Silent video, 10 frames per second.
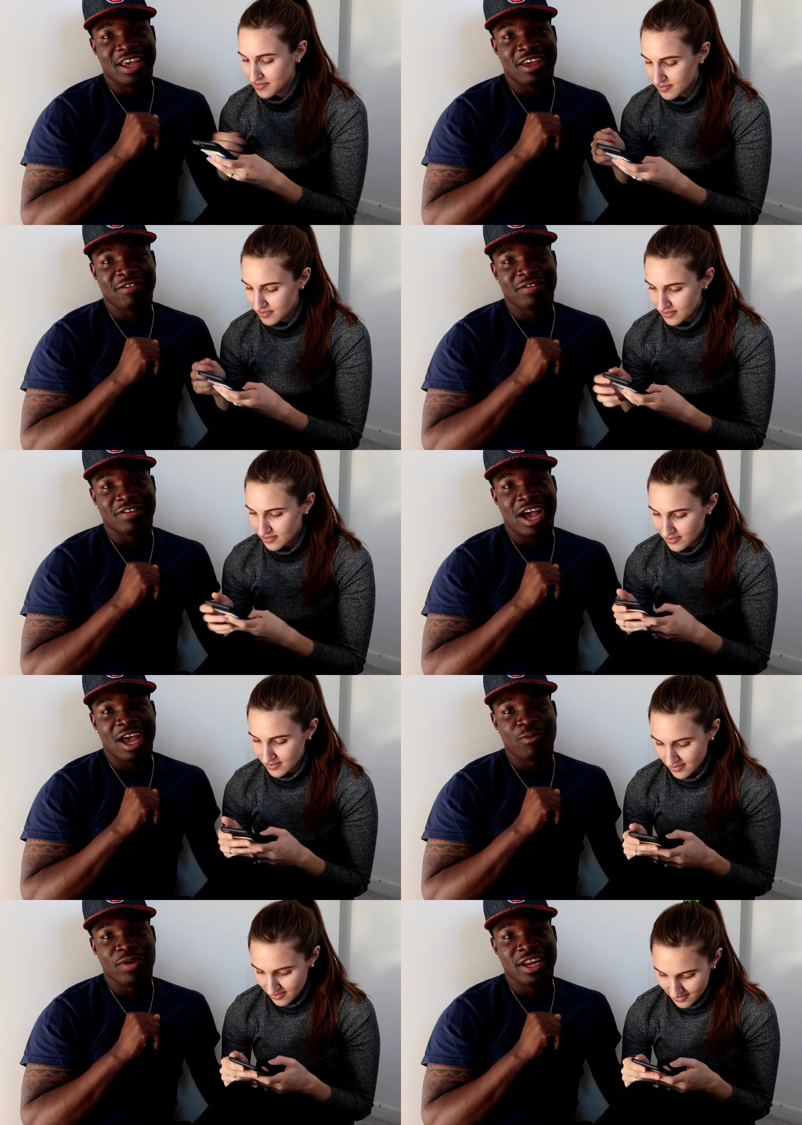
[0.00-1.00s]
Speaker 1: if
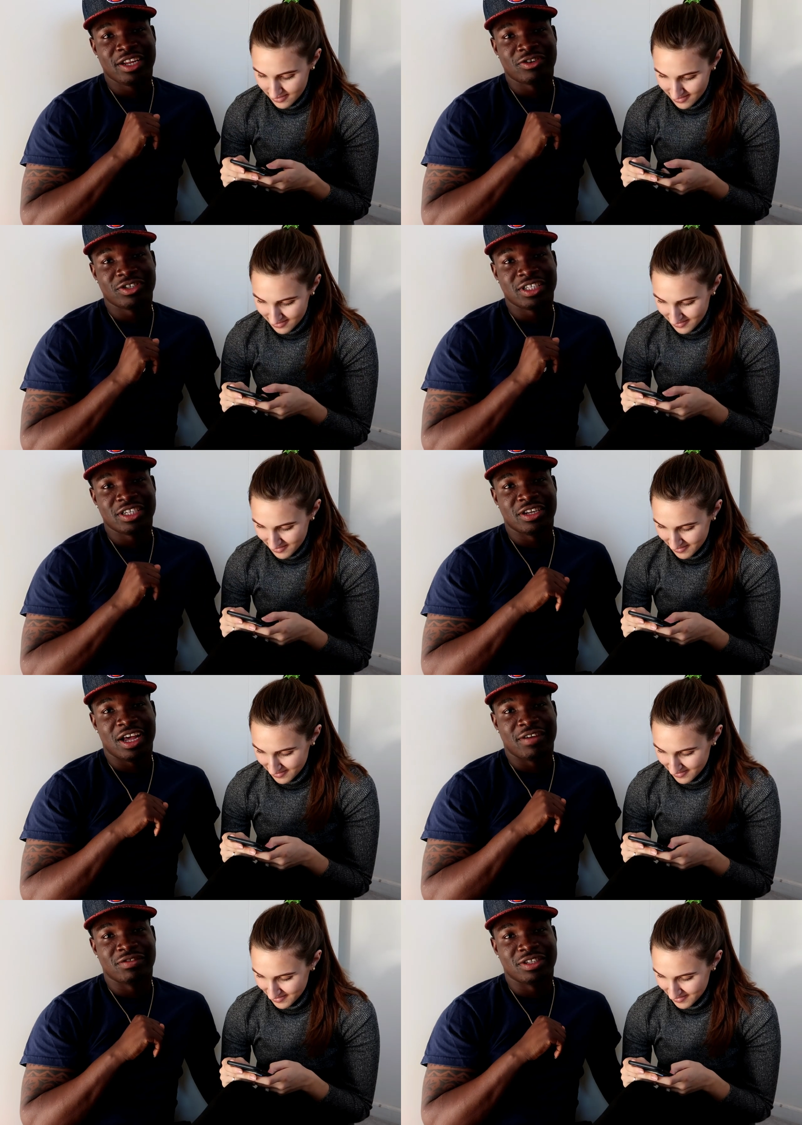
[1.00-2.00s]
I win, Kristina
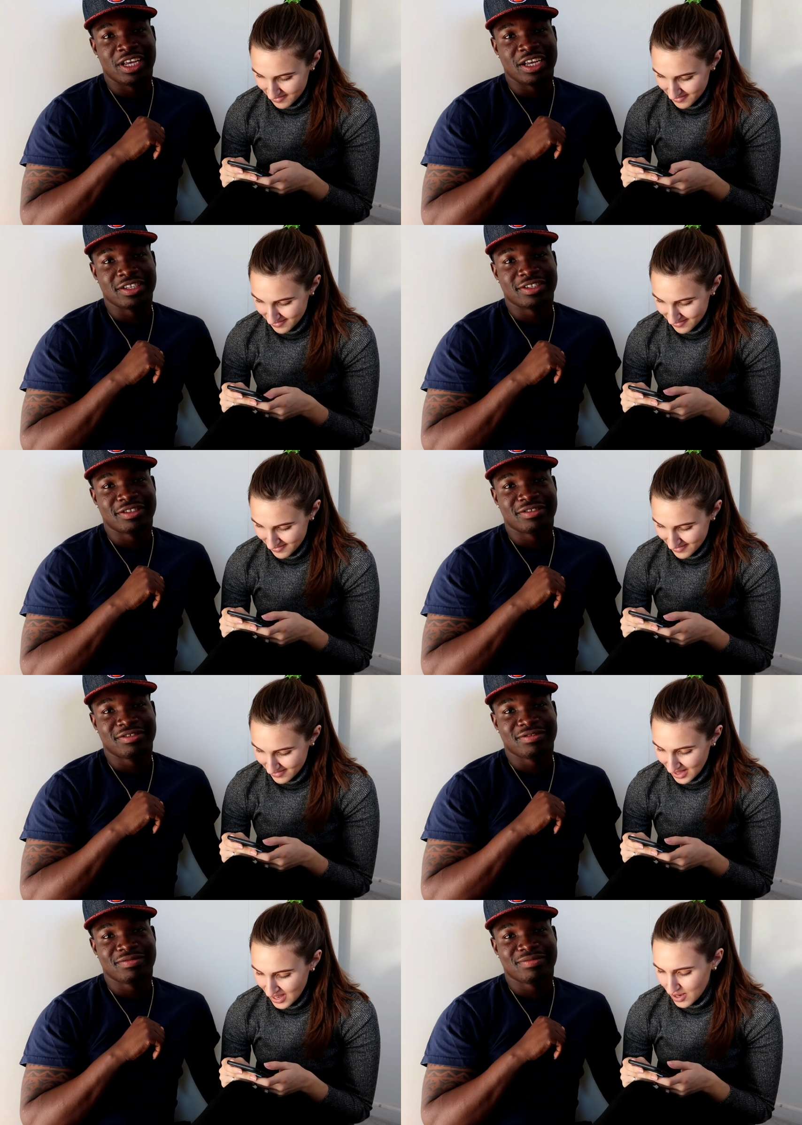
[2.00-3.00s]
have to dance.
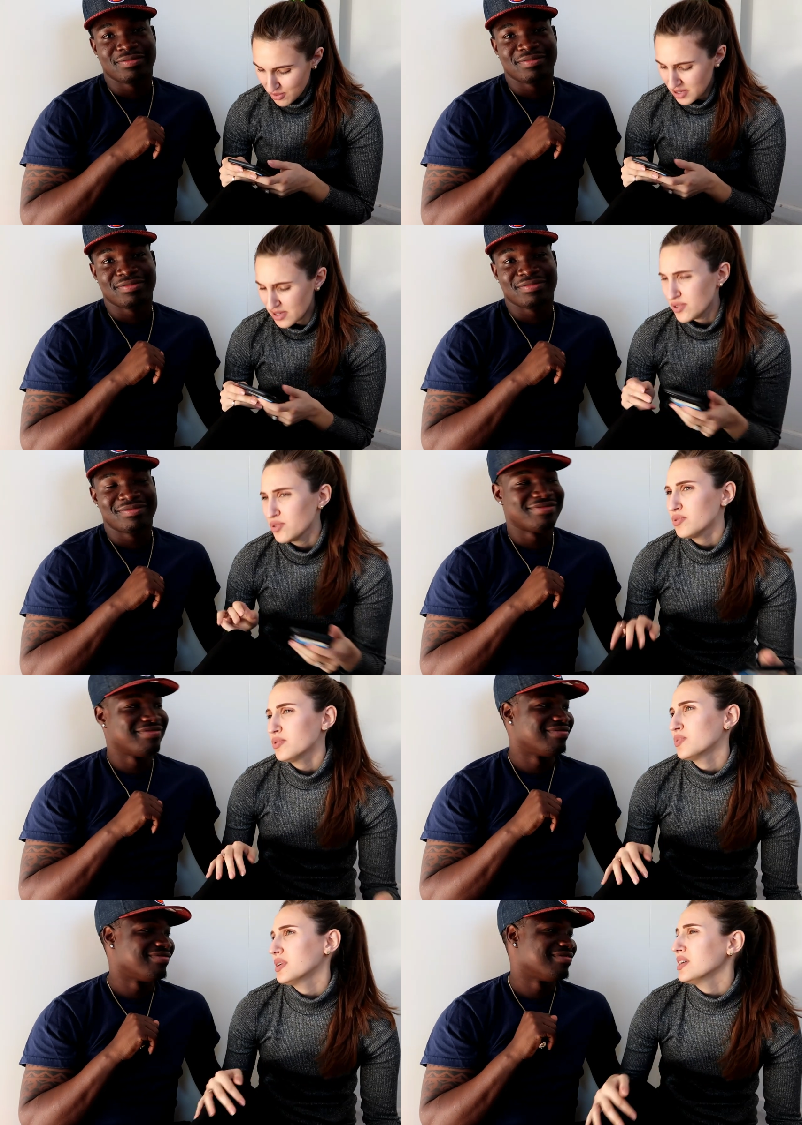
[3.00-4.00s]
Speaker 2: Why
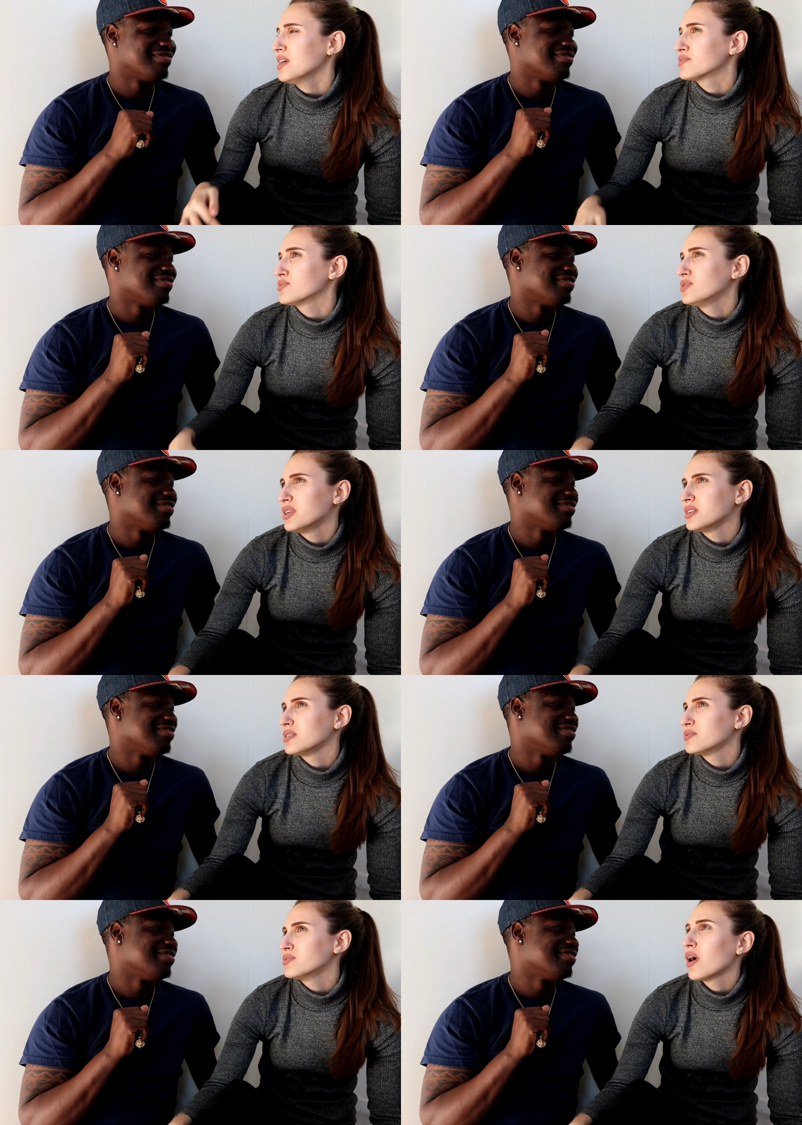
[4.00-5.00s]
do we have to
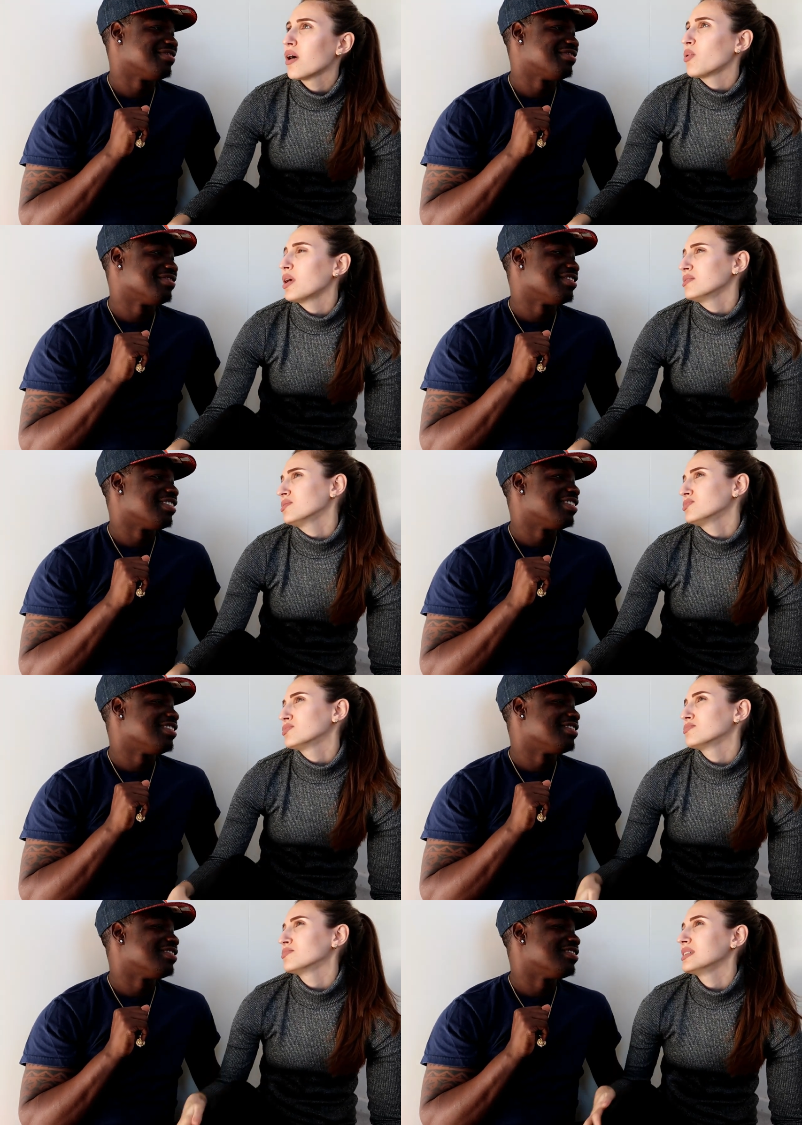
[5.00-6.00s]
dance? Why
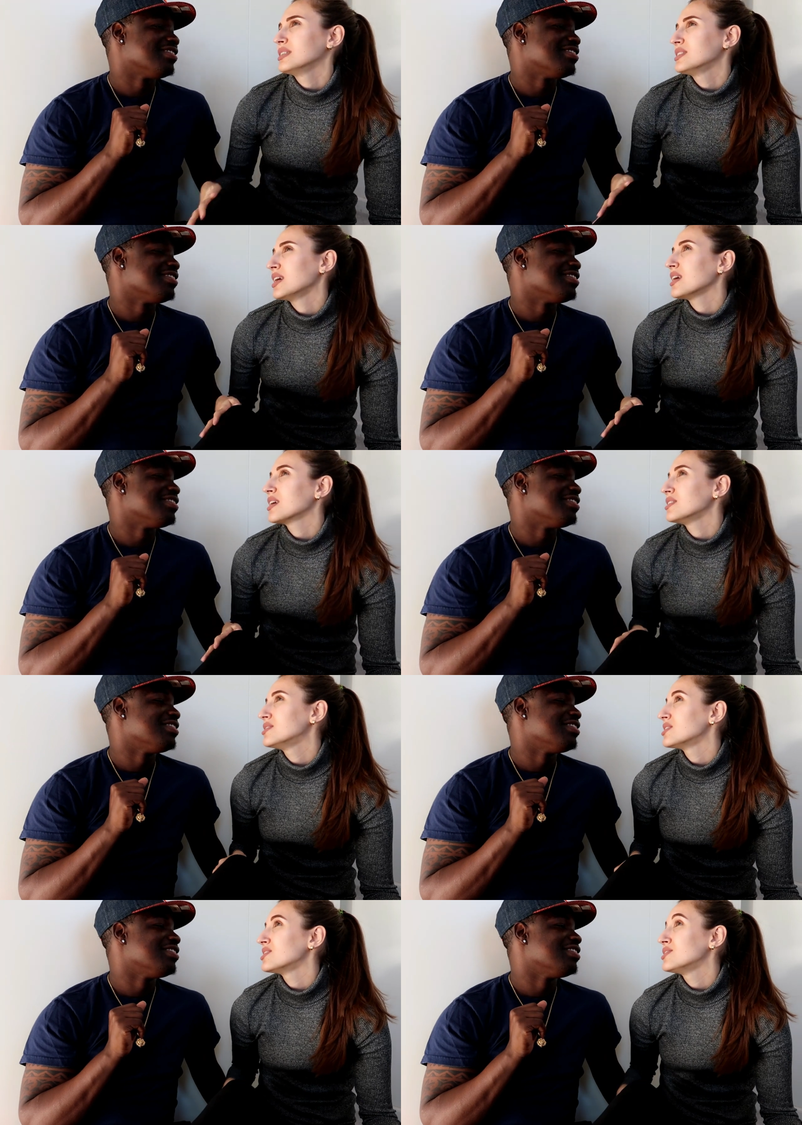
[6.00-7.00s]
don't we take
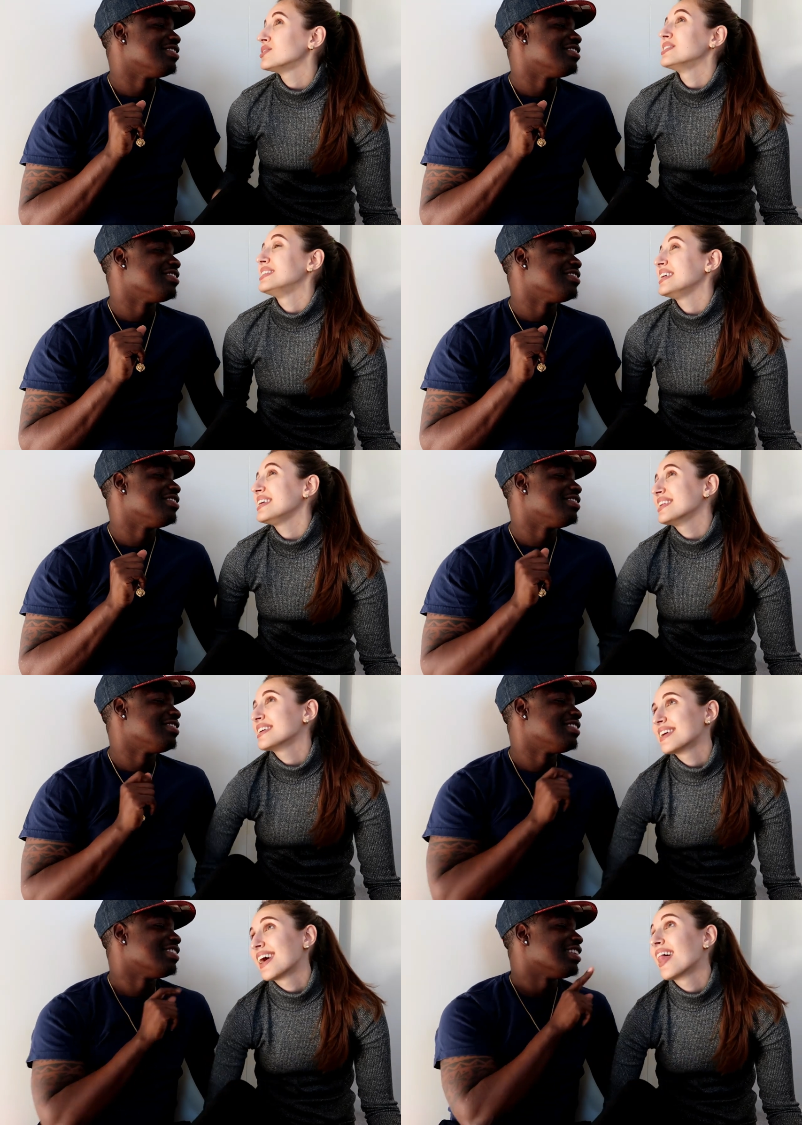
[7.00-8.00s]
each other to date?
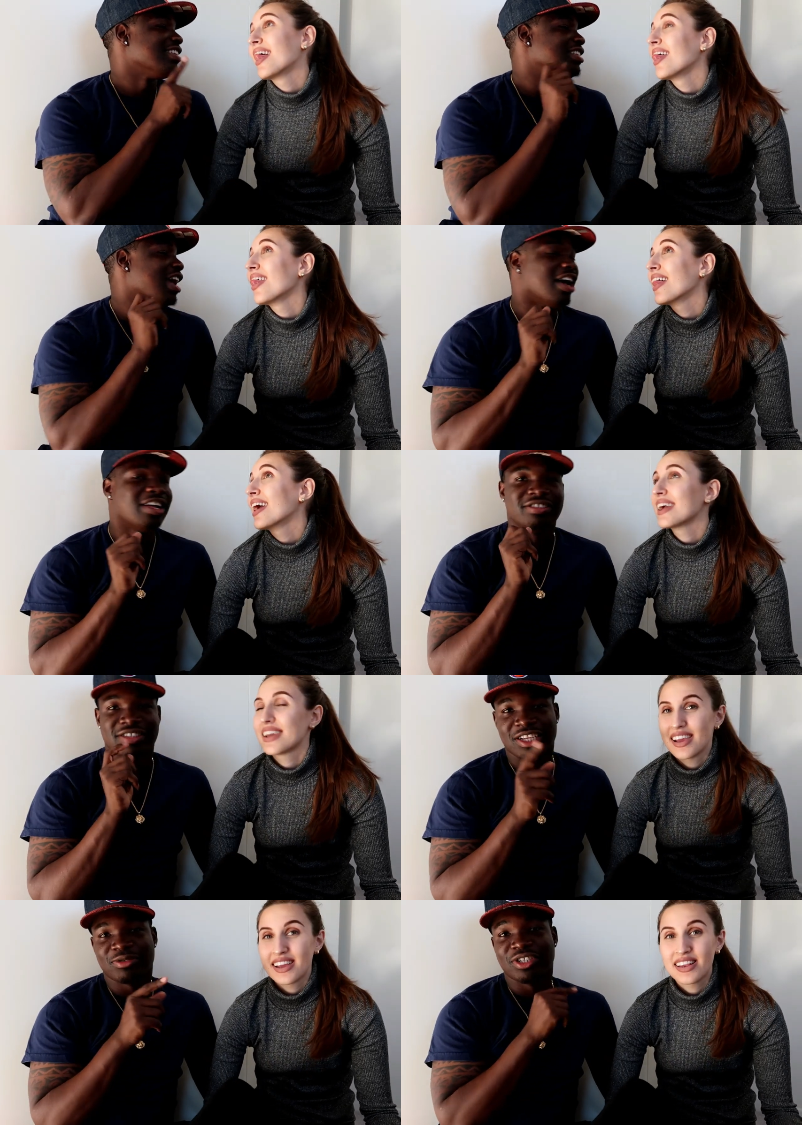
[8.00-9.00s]
Speaker 1: Yeah, okay.
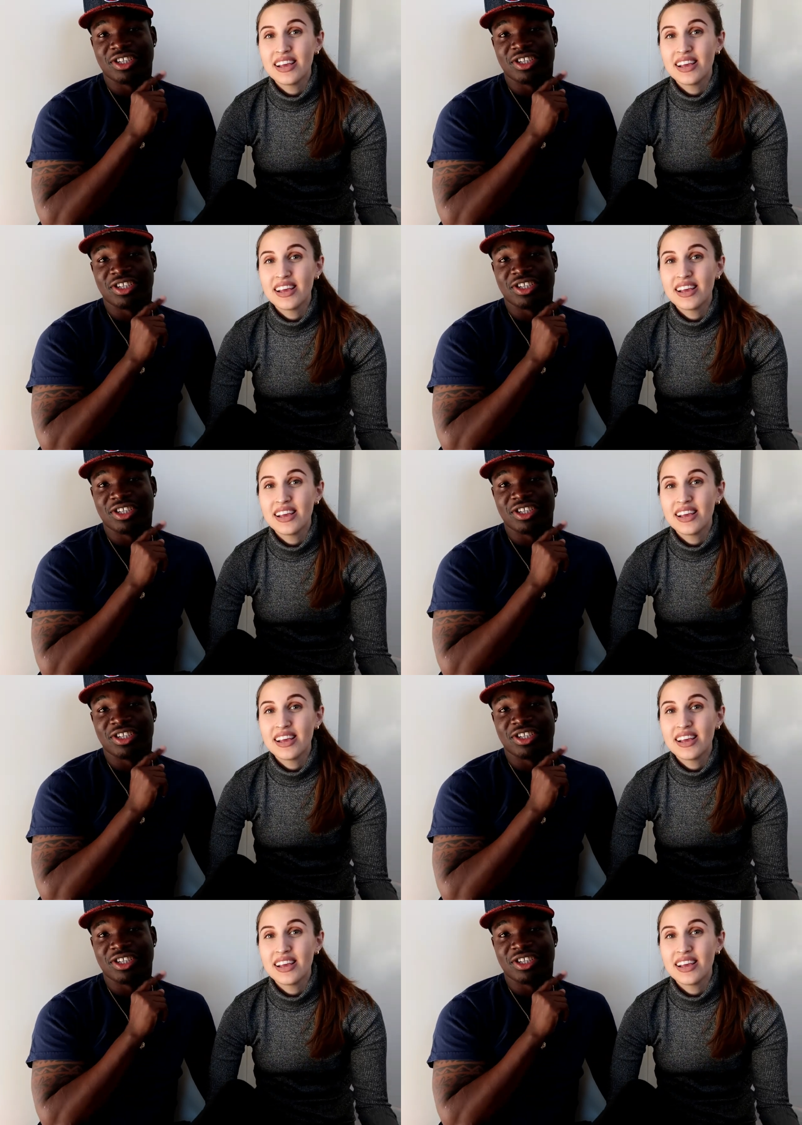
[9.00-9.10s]
that's what